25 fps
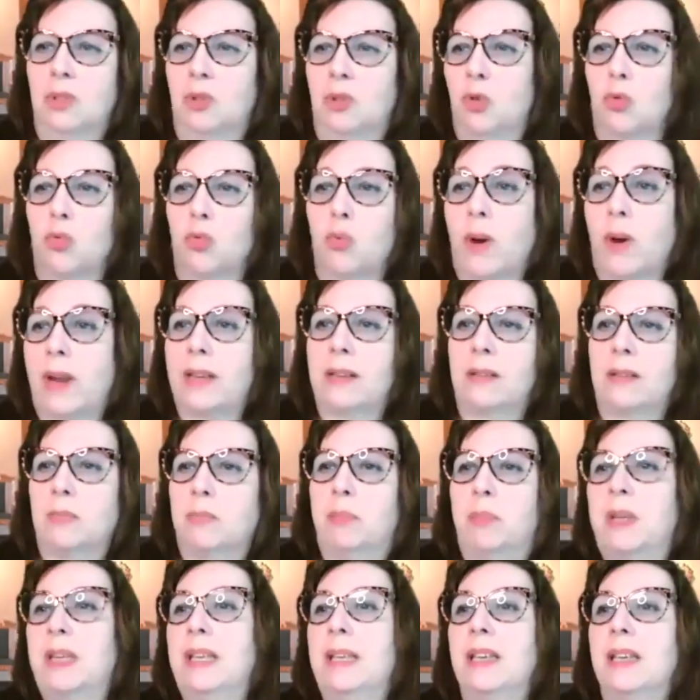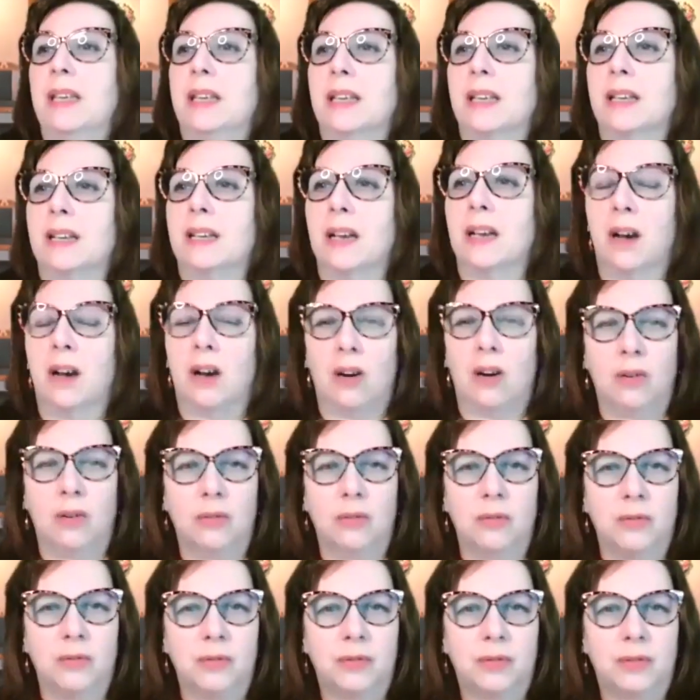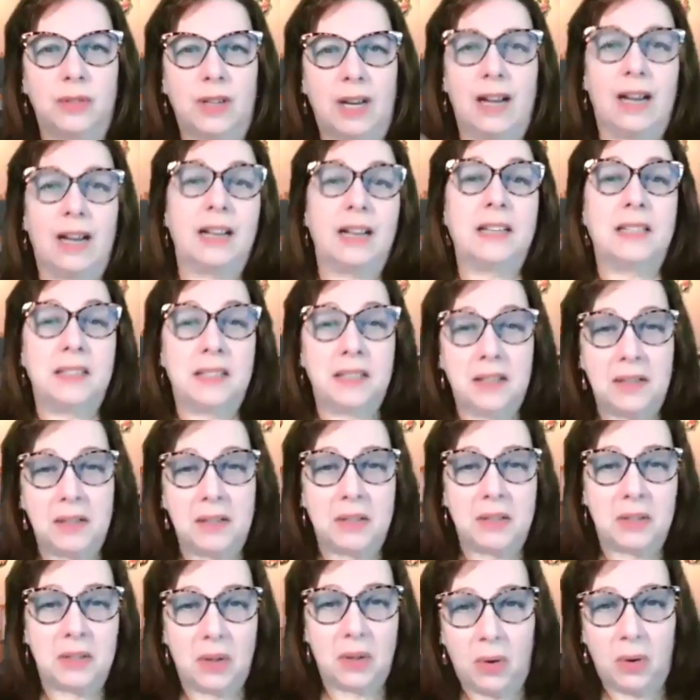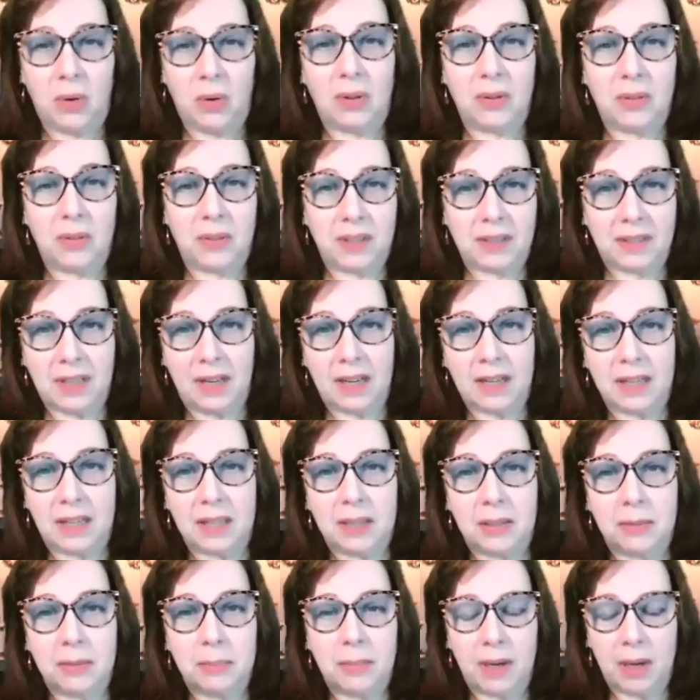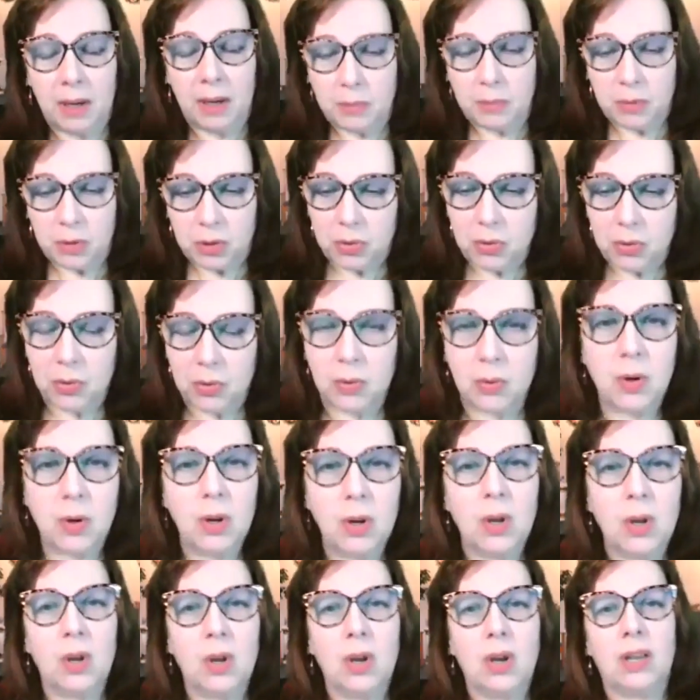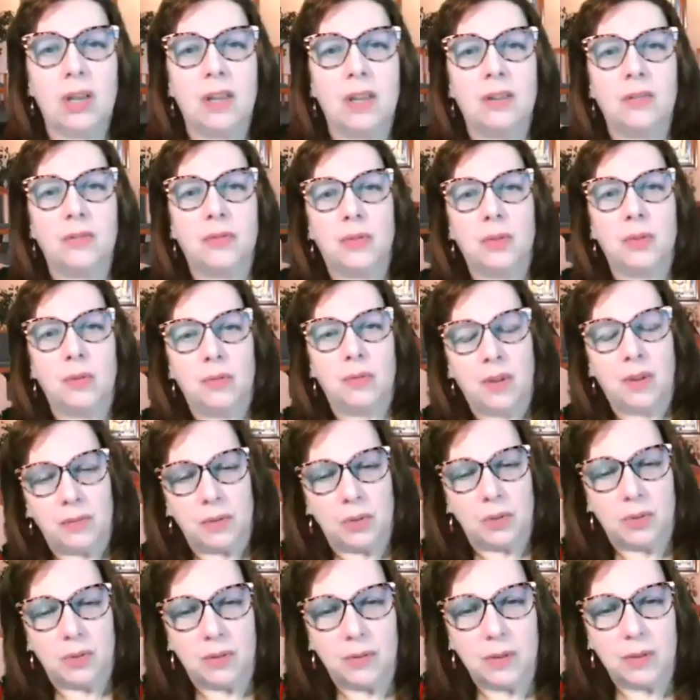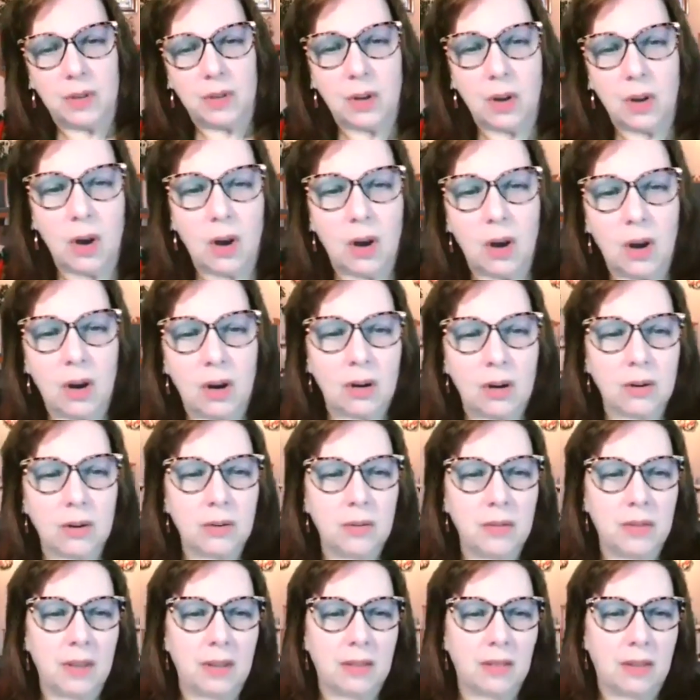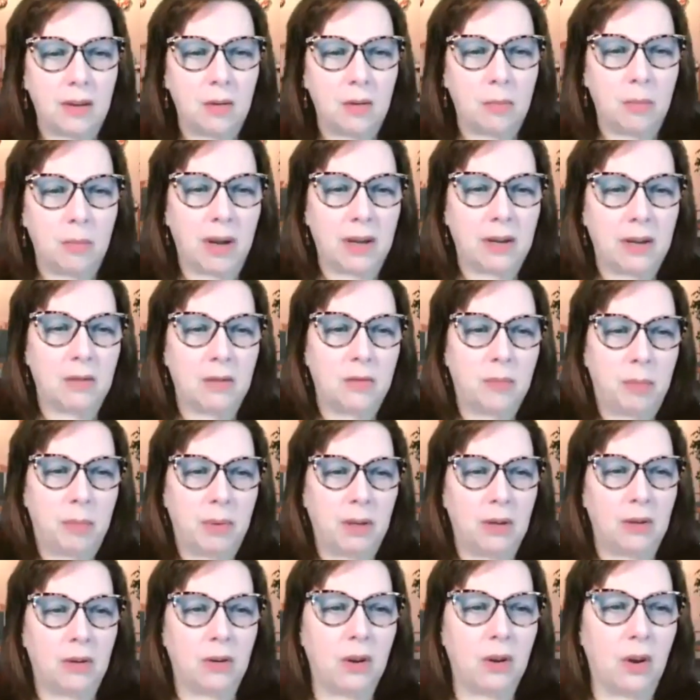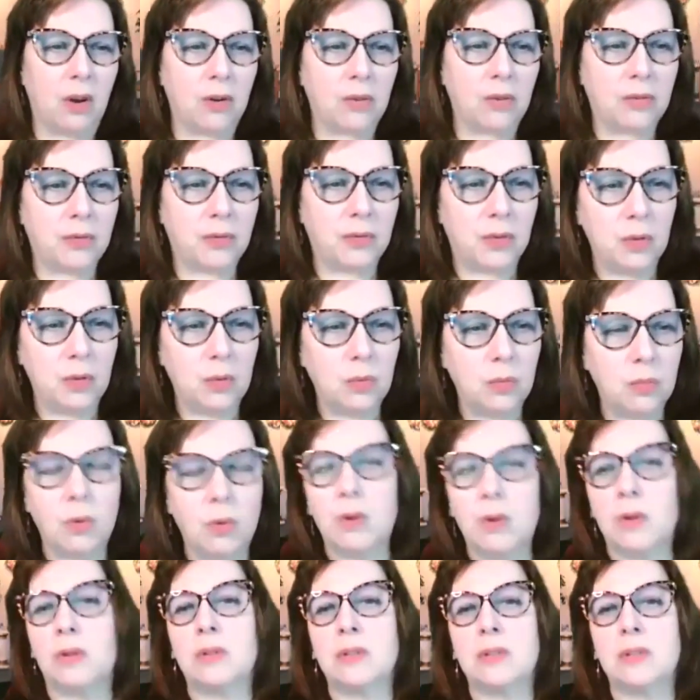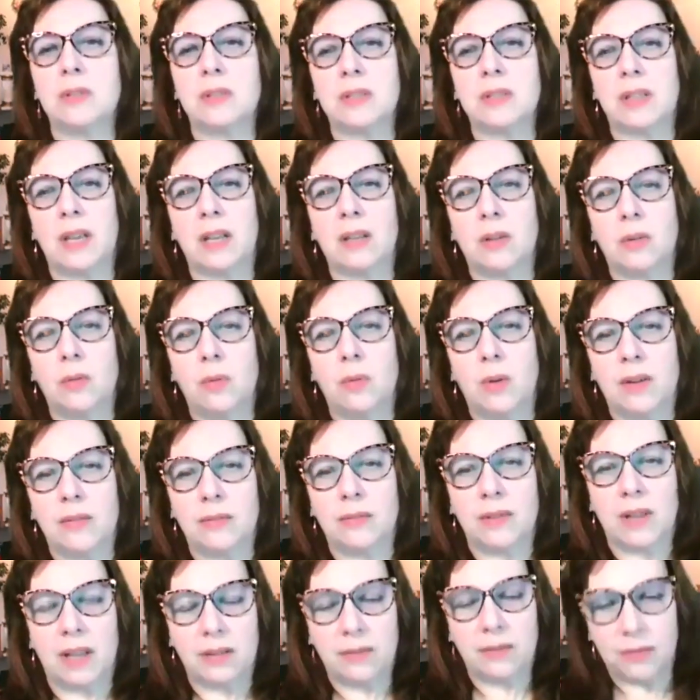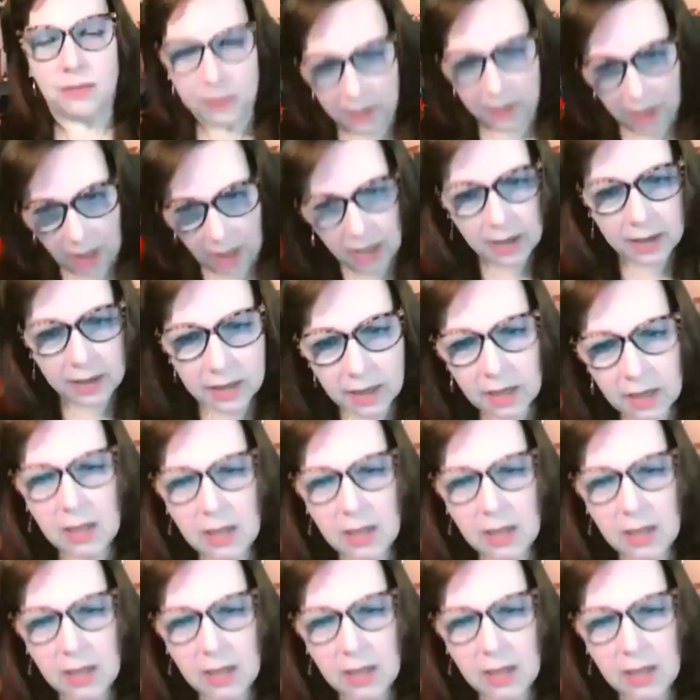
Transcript: great being of kindness all the time. I'm sure if you've ever driven a car that there might have been a few words that you have let fly